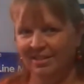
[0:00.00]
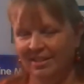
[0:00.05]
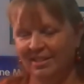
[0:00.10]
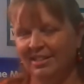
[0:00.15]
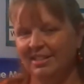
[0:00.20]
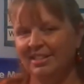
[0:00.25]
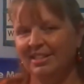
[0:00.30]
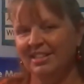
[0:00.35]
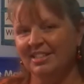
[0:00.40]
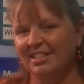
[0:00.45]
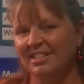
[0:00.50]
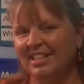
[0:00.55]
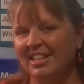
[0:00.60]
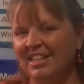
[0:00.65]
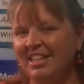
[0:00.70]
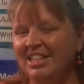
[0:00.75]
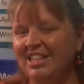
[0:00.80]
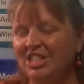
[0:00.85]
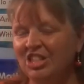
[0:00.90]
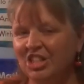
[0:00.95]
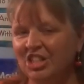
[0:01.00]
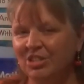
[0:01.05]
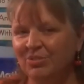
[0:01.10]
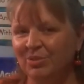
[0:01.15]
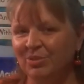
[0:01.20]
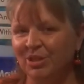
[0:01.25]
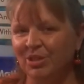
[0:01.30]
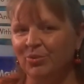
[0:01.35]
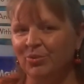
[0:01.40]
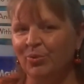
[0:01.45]
Yes, they each end with
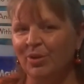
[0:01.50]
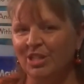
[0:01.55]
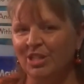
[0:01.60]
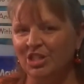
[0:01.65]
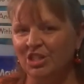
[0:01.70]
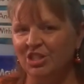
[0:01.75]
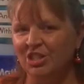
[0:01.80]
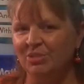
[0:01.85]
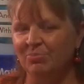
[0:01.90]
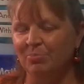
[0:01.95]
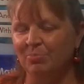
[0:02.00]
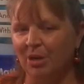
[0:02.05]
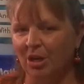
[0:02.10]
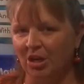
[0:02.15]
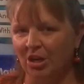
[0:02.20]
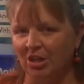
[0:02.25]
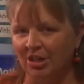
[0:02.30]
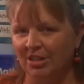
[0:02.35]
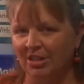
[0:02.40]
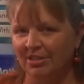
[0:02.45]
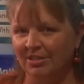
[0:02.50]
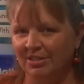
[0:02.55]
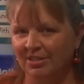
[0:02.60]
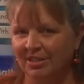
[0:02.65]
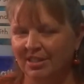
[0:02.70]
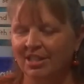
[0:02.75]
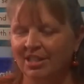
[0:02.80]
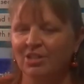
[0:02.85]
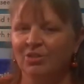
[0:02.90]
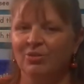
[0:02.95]
a question mark.
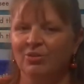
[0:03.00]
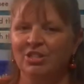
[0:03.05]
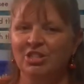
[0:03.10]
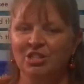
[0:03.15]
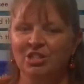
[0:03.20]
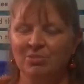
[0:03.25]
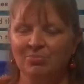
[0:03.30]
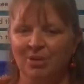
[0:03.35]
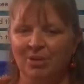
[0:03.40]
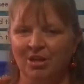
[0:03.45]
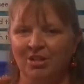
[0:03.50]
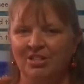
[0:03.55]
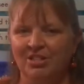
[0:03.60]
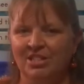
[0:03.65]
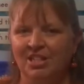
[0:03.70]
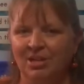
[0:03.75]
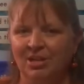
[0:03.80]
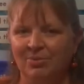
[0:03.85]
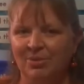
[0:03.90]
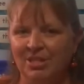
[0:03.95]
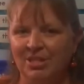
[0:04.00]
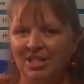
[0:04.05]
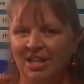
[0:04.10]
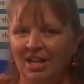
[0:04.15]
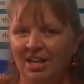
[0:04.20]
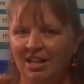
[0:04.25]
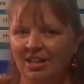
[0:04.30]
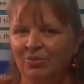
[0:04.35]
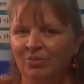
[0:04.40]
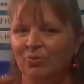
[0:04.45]
Question mark is how we
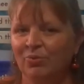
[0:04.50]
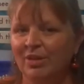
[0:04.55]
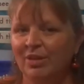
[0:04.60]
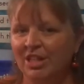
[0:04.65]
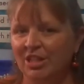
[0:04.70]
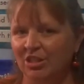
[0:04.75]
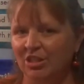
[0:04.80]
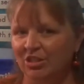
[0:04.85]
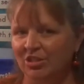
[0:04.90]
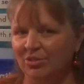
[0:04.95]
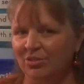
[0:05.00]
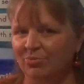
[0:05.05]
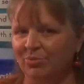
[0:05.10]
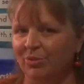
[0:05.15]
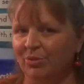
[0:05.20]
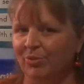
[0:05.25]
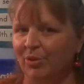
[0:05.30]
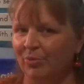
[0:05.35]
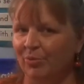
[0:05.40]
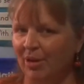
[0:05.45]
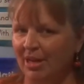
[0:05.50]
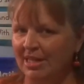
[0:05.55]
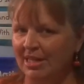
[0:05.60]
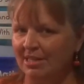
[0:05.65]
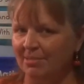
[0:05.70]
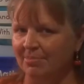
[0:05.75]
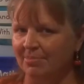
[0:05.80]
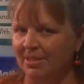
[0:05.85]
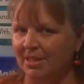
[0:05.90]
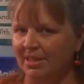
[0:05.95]
tell readers when we write
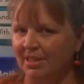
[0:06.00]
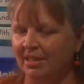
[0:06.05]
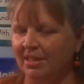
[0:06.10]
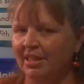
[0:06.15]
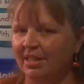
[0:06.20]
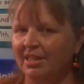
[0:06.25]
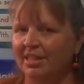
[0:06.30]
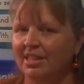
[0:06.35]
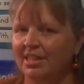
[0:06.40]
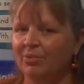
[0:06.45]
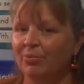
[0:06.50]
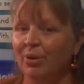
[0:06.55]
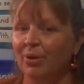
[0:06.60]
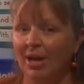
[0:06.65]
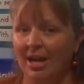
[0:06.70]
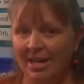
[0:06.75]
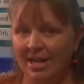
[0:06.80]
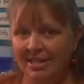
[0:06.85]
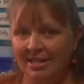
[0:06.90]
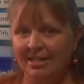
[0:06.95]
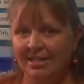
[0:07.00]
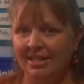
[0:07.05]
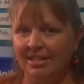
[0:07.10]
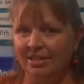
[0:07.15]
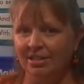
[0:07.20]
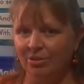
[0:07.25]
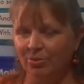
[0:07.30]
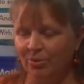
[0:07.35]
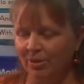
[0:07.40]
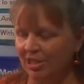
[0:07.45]
something that we're asking a
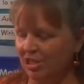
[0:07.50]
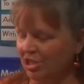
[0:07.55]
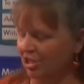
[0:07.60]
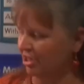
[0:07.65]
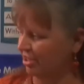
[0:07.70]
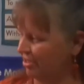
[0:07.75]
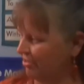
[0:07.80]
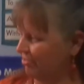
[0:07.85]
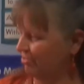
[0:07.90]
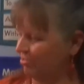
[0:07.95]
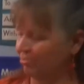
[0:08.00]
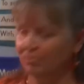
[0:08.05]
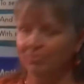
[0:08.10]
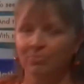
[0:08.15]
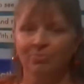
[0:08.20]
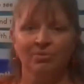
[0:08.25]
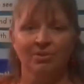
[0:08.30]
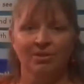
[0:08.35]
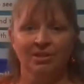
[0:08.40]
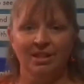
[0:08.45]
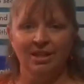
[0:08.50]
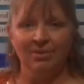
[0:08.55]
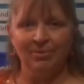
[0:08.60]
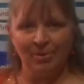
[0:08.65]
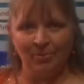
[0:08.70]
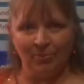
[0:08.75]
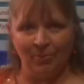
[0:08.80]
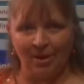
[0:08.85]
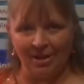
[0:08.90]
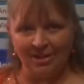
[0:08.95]
question, that we
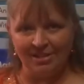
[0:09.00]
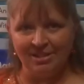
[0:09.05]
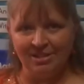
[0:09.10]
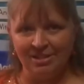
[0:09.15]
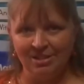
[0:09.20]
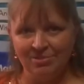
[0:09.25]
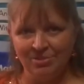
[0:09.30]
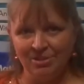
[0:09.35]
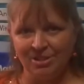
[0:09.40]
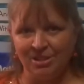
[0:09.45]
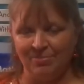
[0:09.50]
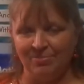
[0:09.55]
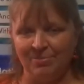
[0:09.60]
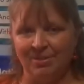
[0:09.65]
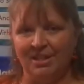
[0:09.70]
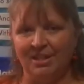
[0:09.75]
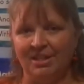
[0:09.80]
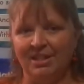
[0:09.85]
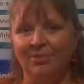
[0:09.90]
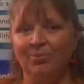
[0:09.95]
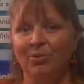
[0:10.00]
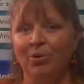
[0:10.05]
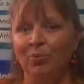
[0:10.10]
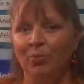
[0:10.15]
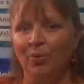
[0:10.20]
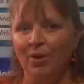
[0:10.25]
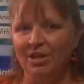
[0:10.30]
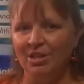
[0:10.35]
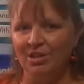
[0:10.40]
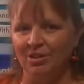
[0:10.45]
want to know something, that we're
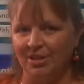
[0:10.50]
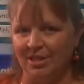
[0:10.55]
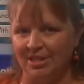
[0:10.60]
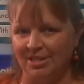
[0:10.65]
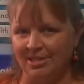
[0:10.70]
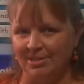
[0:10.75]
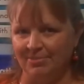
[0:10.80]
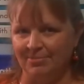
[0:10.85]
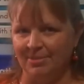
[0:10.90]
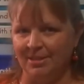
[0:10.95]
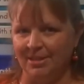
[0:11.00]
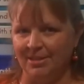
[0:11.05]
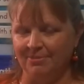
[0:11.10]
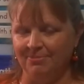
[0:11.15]
wondering something.